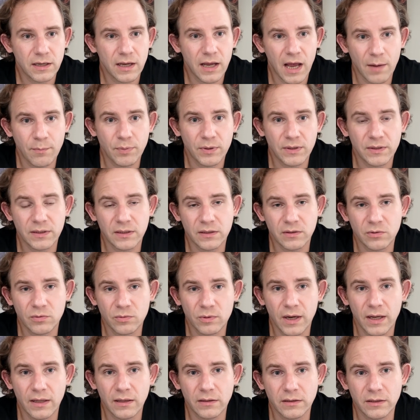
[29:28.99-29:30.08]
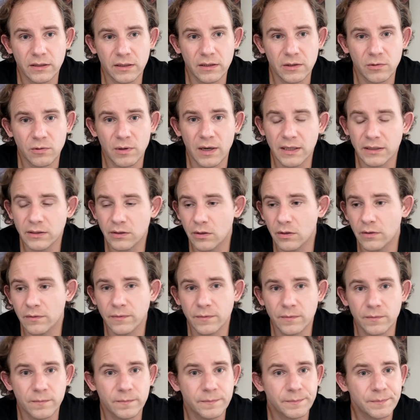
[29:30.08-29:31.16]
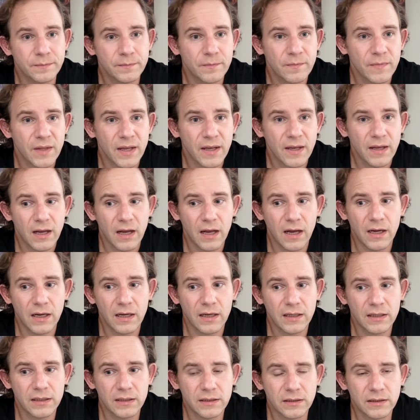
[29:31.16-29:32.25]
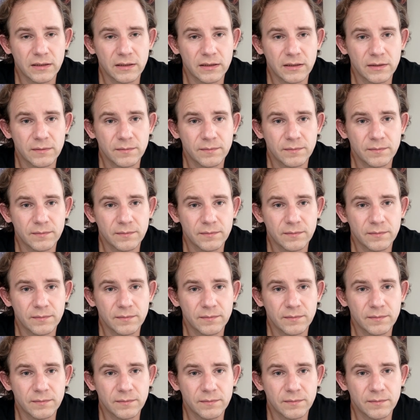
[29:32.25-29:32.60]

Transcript: happens in reality quite often. And